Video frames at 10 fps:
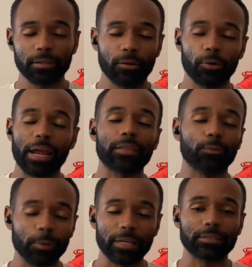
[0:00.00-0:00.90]
Well, not the
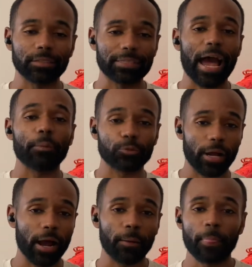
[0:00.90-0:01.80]
race, the time
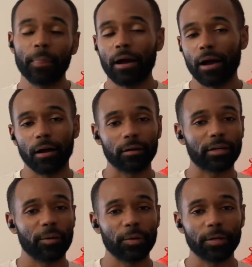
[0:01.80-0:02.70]
trial
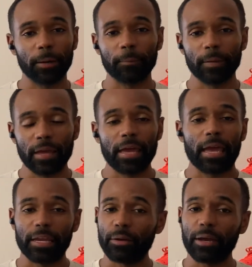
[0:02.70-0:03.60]
coming up.
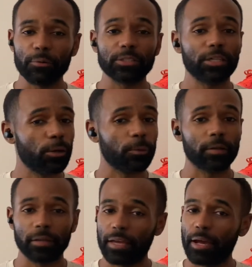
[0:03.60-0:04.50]
And it was a good one.
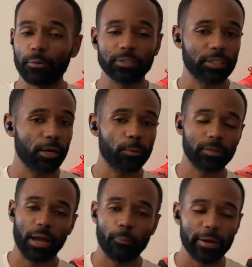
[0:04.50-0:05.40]
It was a good
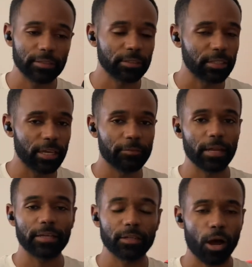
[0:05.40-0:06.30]
one. I waited till the evening.
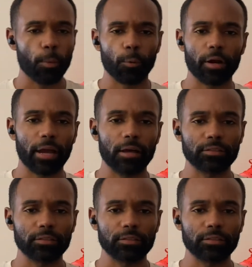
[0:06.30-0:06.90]
I did all my workouts